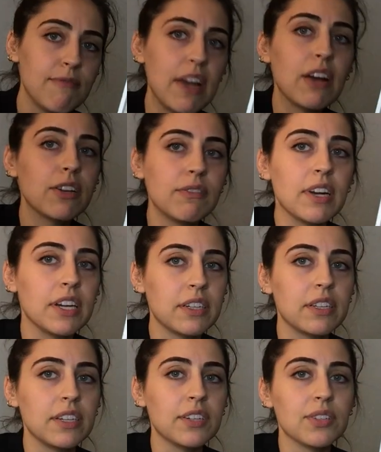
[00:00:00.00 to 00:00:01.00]
Very, very
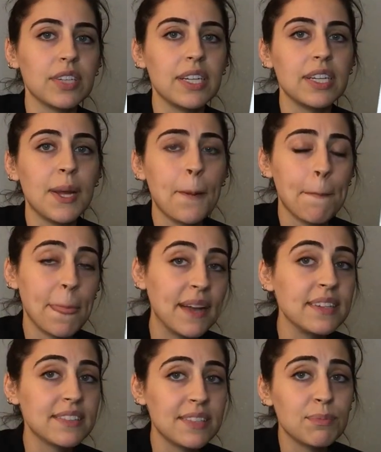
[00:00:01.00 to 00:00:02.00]
clearly.
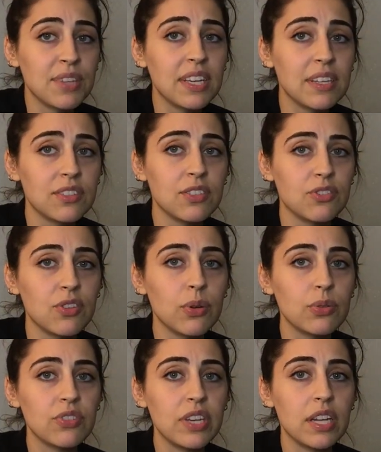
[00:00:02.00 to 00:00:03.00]
And it seems like it's
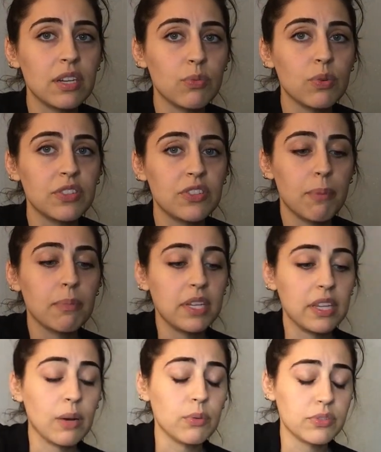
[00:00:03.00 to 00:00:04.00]
associated with
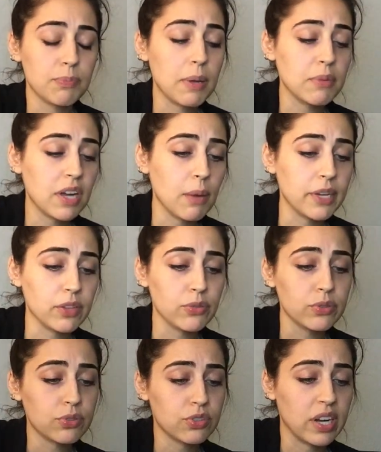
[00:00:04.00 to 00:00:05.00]
somebody that was maybe coming
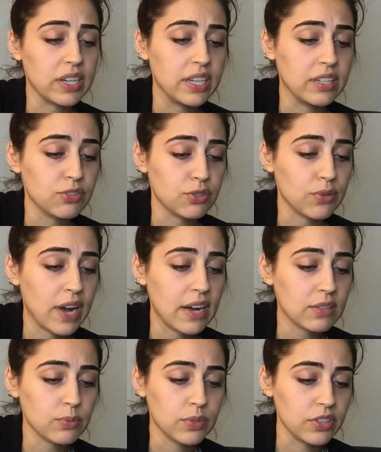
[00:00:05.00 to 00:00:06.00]
through trying to
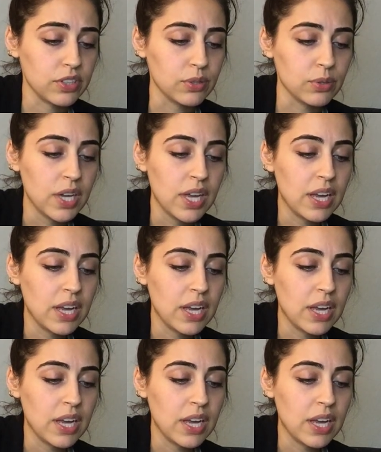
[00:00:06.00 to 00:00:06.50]
interact with you.